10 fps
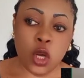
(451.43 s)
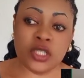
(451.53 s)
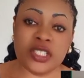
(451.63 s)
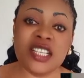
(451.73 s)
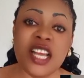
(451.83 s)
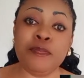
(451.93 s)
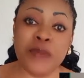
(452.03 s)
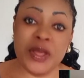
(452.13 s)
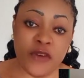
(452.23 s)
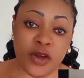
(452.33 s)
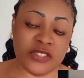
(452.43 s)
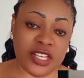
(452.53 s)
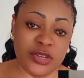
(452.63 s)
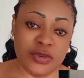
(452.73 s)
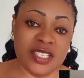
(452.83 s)
Until they beef up
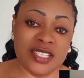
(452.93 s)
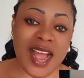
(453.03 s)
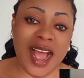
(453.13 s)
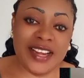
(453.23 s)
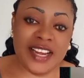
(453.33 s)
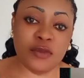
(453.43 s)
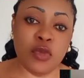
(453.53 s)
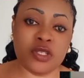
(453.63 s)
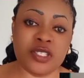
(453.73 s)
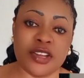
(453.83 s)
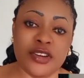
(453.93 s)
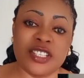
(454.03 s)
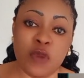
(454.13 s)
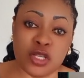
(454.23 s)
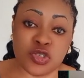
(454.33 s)
security, they added more
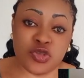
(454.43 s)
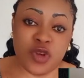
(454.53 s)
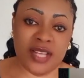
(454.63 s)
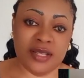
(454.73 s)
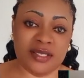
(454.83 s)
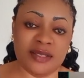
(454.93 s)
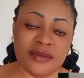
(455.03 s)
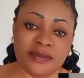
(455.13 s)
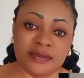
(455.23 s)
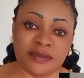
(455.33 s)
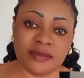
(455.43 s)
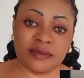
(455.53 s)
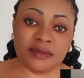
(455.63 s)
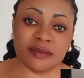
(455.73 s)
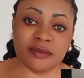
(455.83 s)
security, more strength.
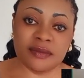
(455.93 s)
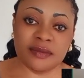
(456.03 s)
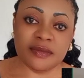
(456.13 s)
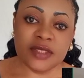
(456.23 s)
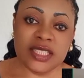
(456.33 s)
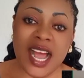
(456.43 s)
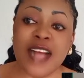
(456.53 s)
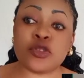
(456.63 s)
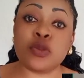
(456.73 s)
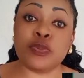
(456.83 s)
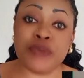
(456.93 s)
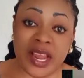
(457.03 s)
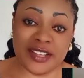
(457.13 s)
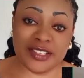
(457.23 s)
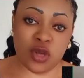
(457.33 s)
They had to
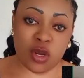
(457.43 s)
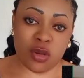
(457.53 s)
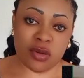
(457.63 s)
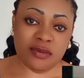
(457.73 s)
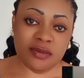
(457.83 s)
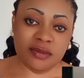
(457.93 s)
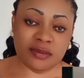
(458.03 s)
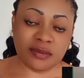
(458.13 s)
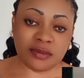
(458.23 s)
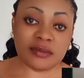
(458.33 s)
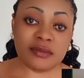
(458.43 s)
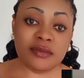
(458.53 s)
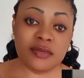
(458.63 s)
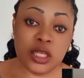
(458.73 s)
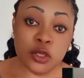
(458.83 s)
break his door
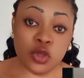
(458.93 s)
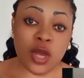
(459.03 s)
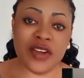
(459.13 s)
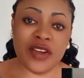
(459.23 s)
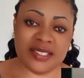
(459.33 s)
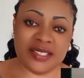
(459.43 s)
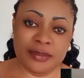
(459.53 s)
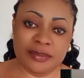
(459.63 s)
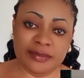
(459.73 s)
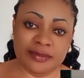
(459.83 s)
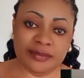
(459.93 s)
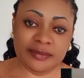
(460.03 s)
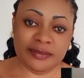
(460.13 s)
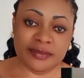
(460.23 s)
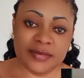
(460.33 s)
to arrest him.
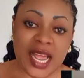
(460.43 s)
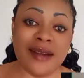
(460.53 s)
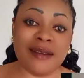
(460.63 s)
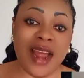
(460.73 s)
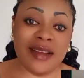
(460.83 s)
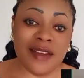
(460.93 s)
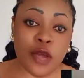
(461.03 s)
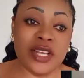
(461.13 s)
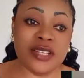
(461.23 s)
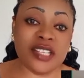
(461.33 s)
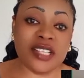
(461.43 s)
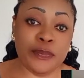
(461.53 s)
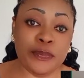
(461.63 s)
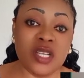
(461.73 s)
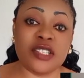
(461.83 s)
And right now, he's giving
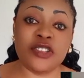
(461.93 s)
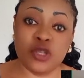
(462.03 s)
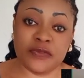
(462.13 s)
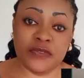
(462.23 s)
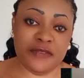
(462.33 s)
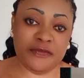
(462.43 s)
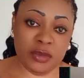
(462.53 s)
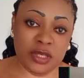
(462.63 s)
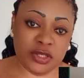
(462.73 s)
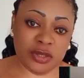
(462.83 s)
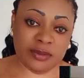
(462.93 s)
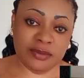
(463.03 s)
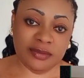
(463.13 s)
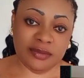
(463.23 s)
police useful information.